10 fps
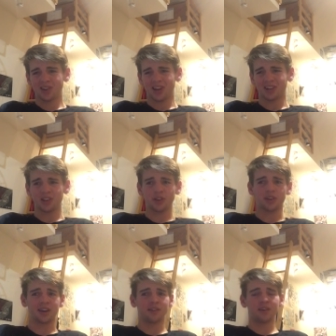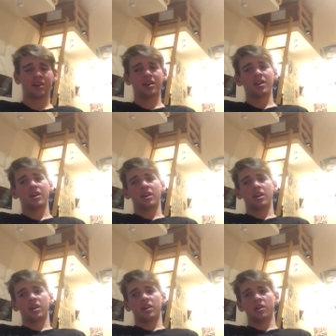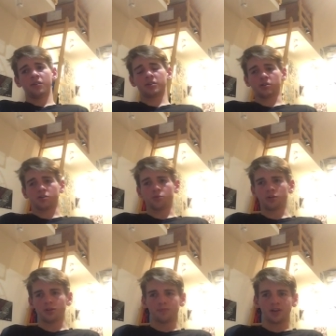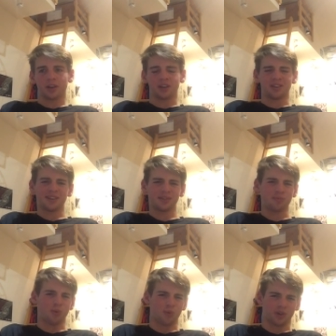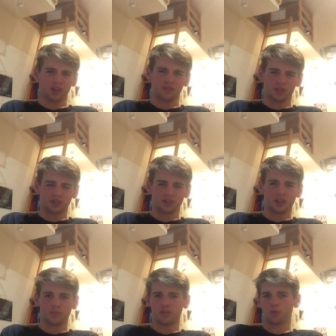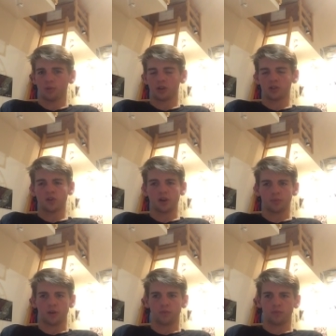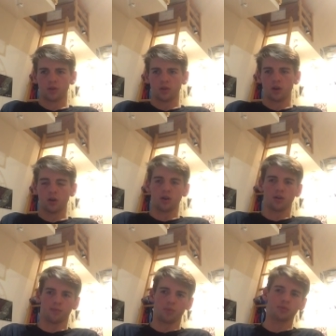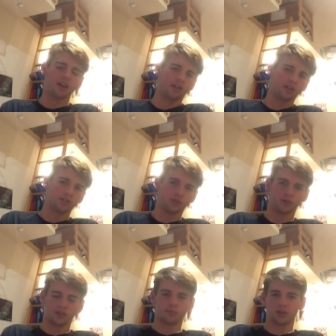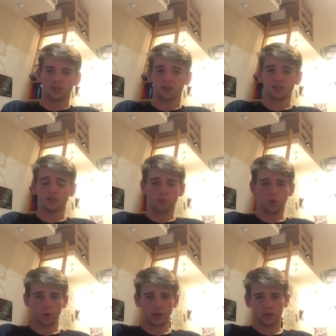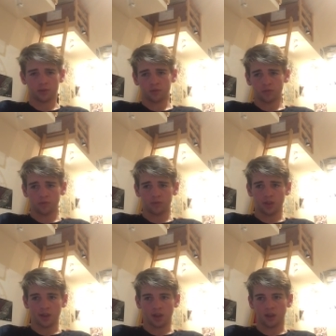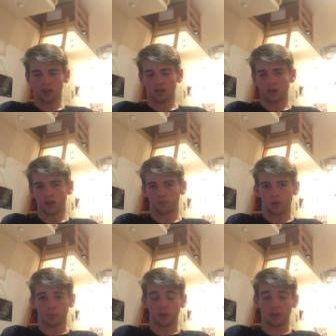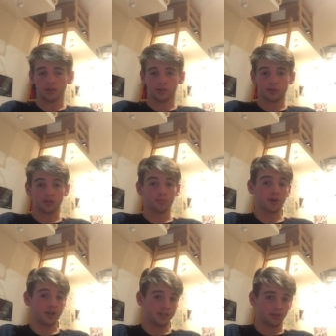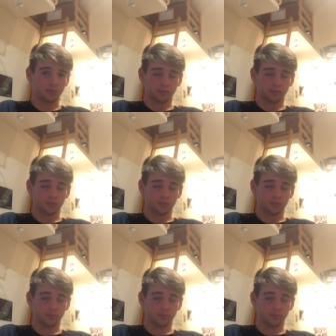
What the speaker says: Another thing that's really big and disappointing for this team, we're going to talk about a player or two that's been disappointing and a player that's been surprising.